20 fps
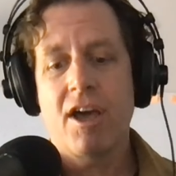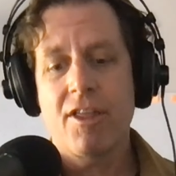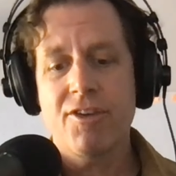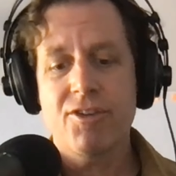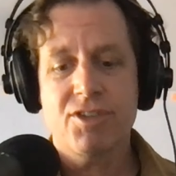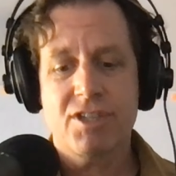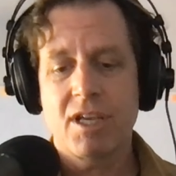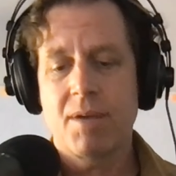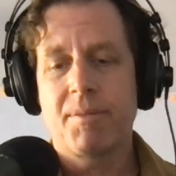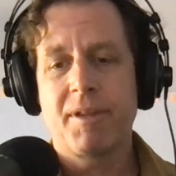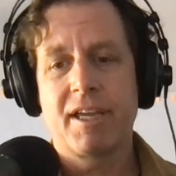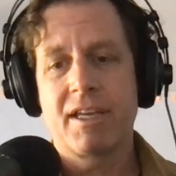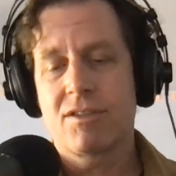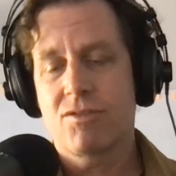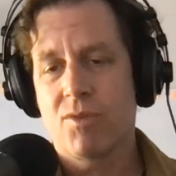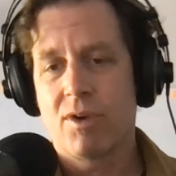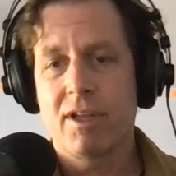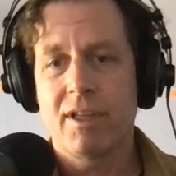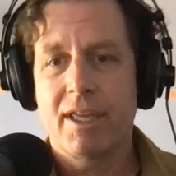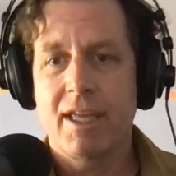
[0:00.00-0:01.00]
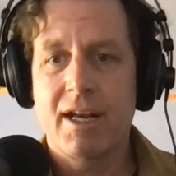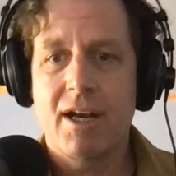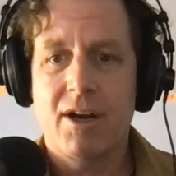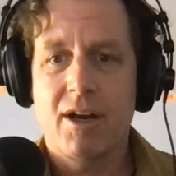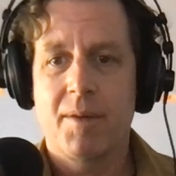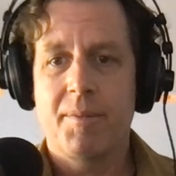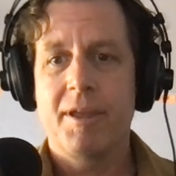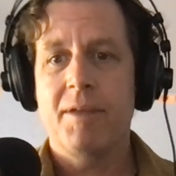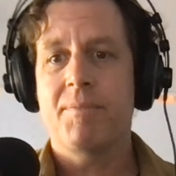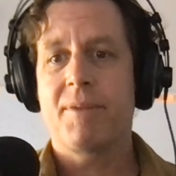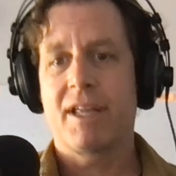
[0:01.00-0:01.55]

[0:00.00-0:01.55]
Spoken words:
other siblings, well, you know what I mean?